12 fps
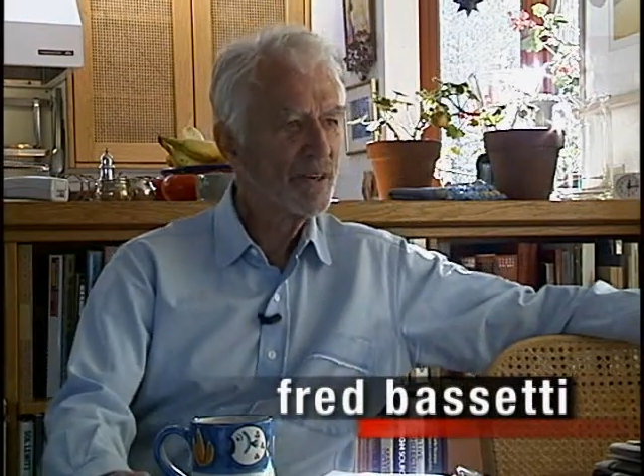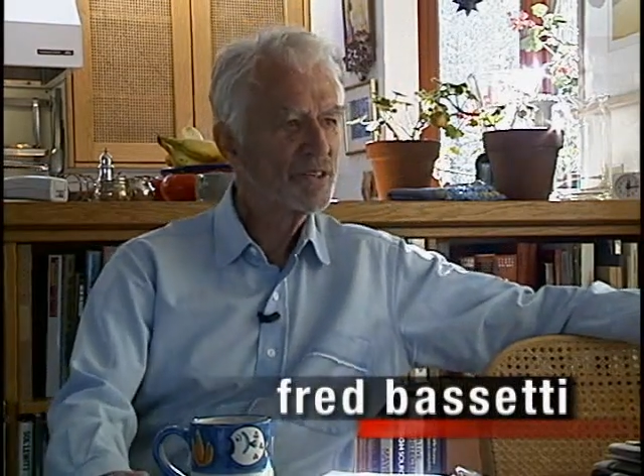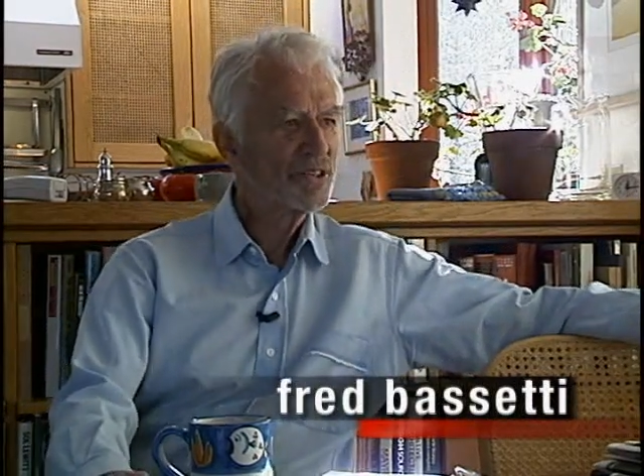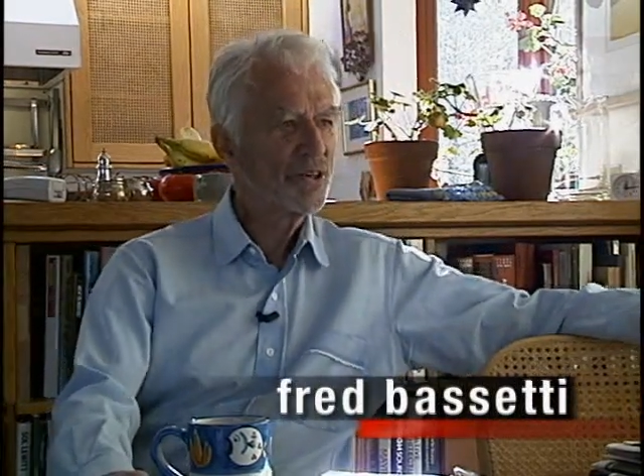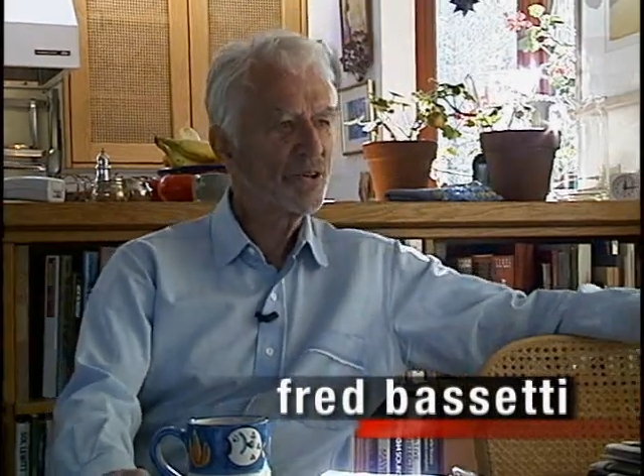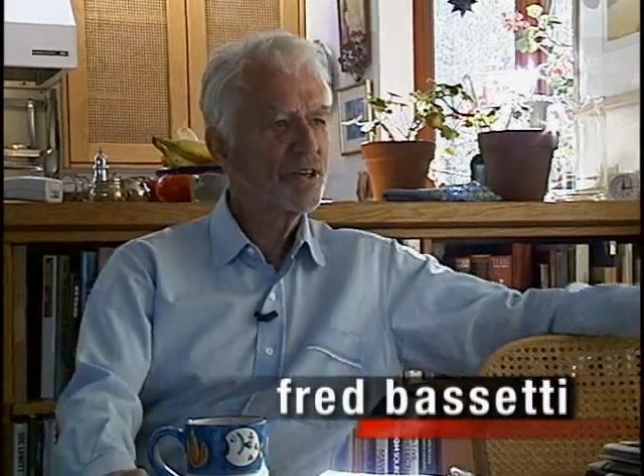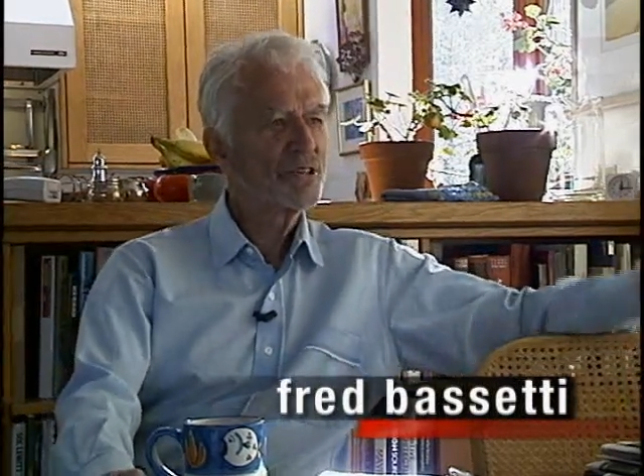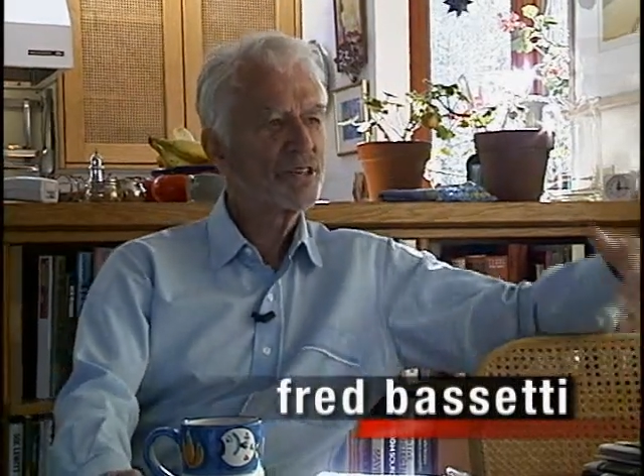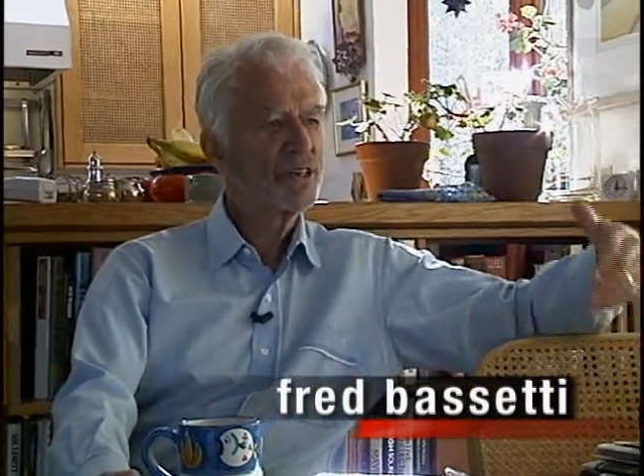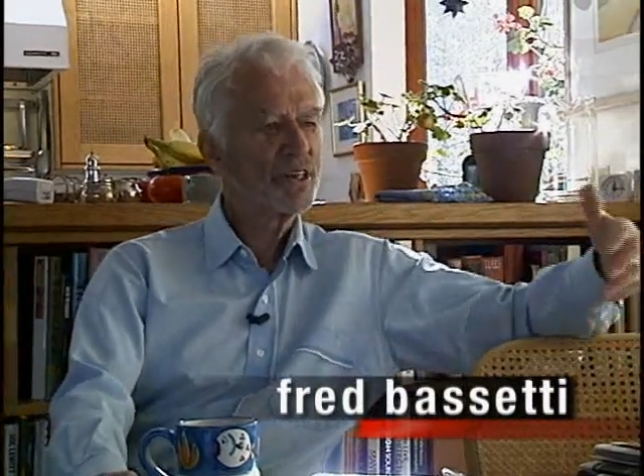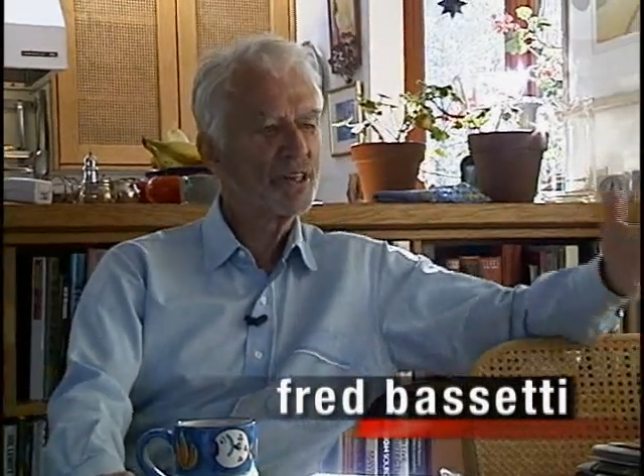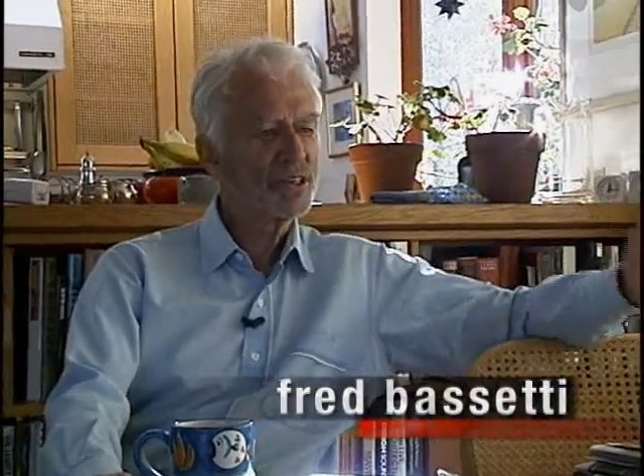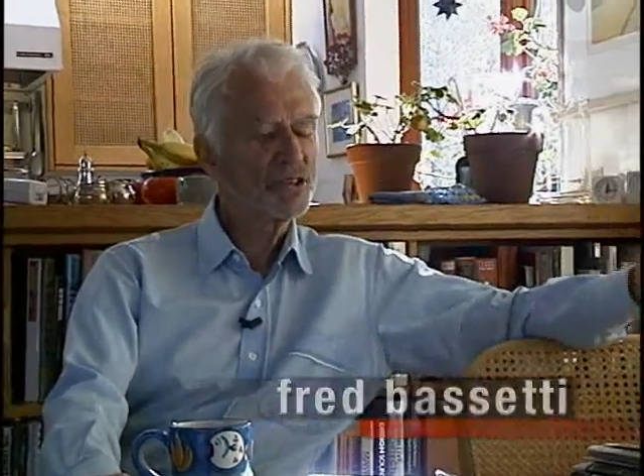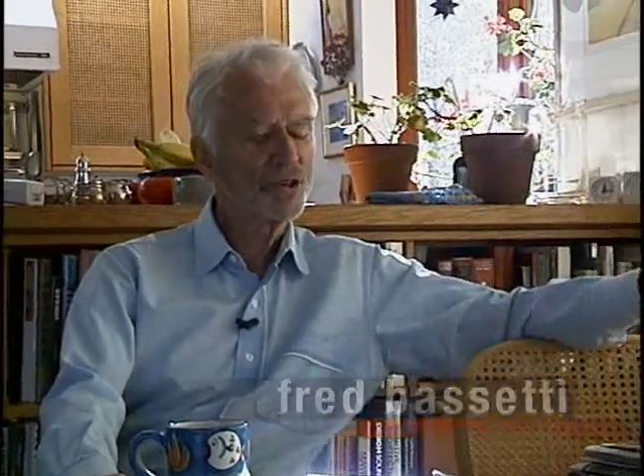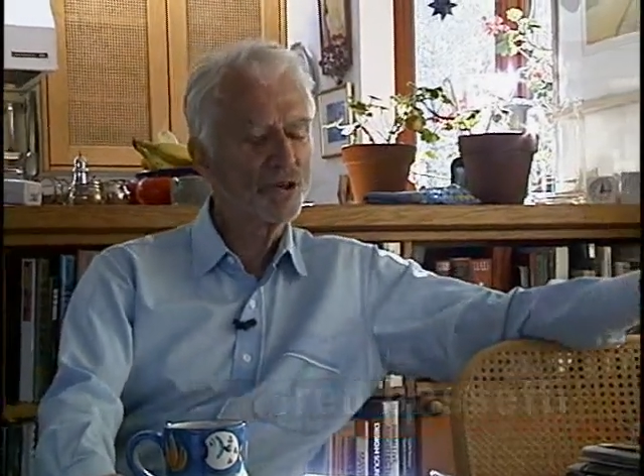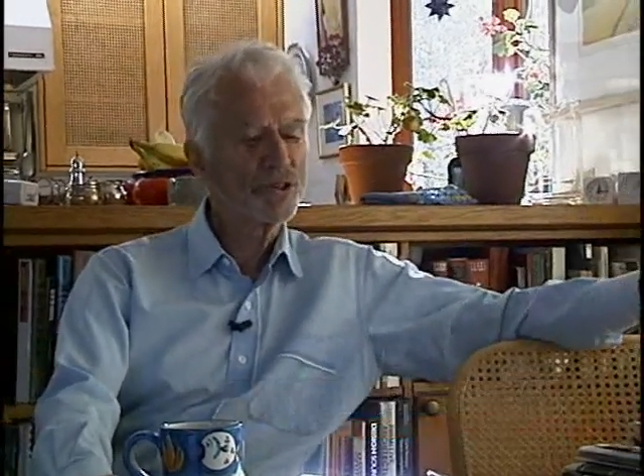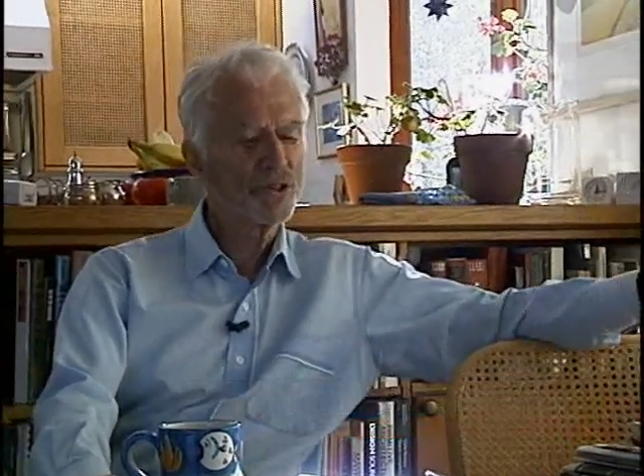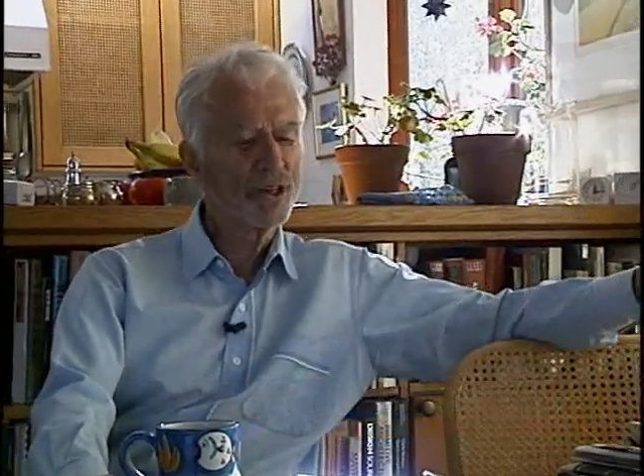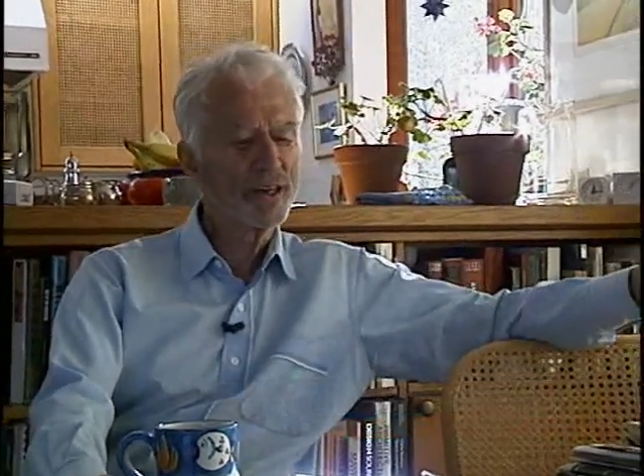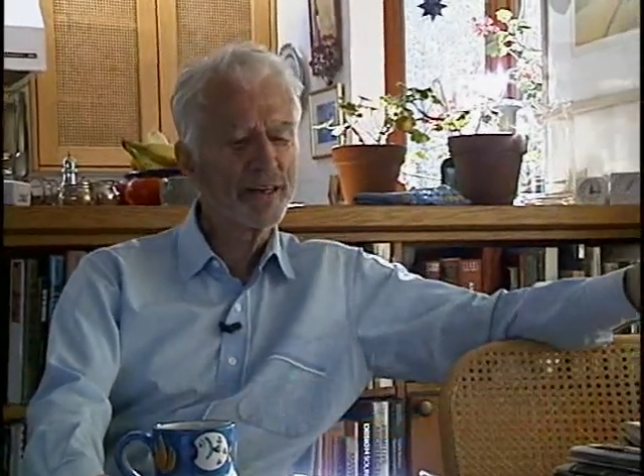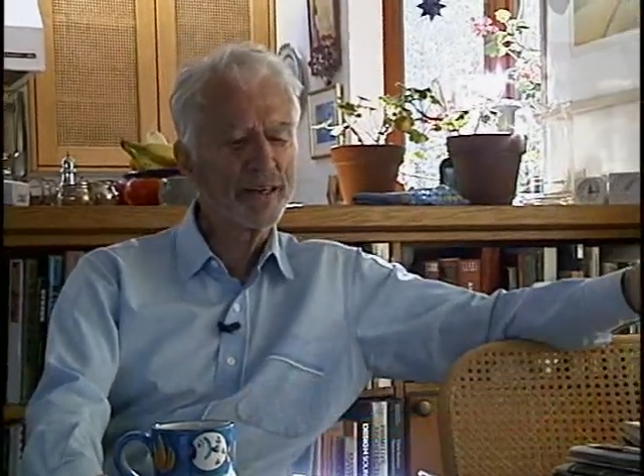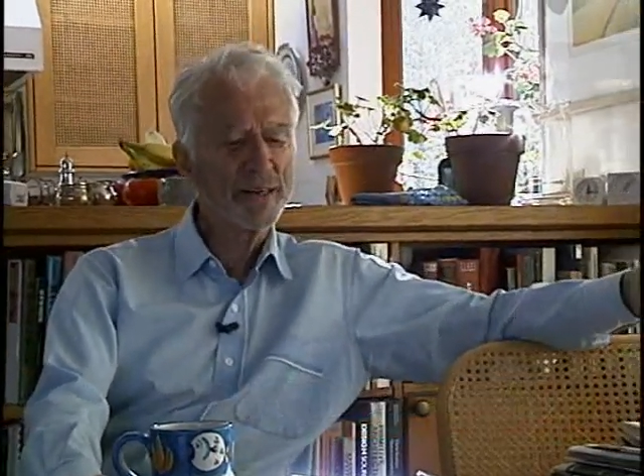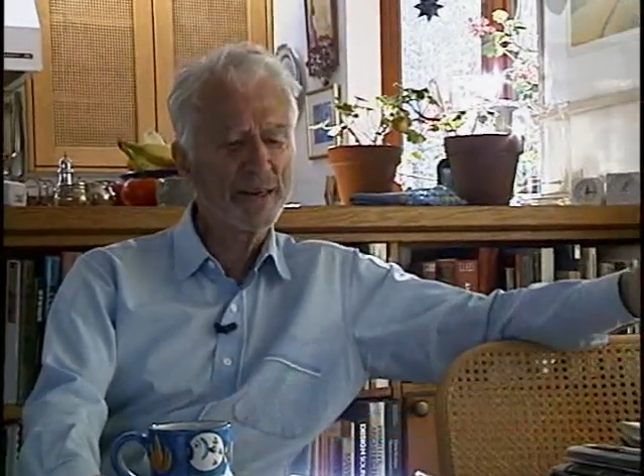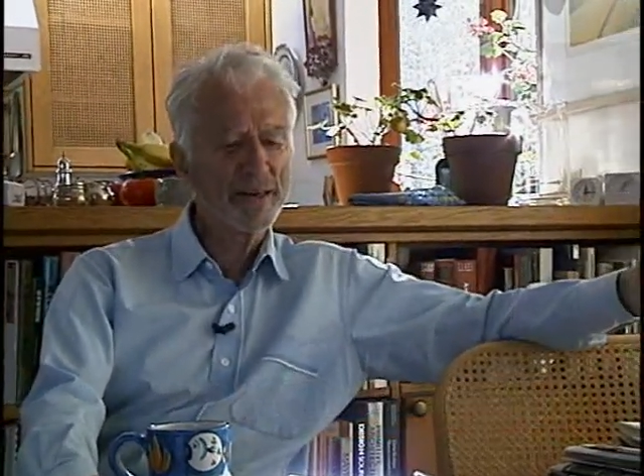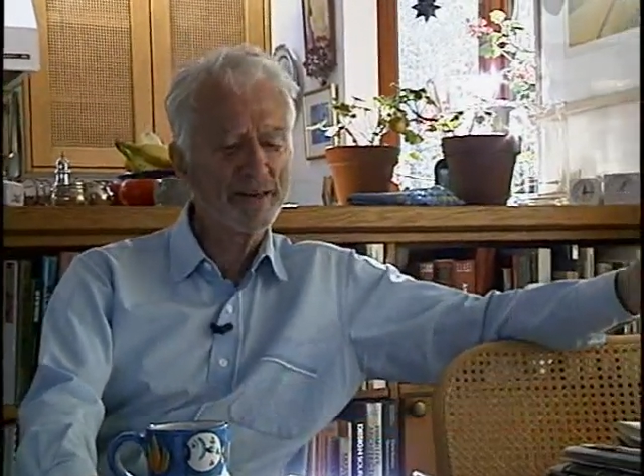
So there's a socially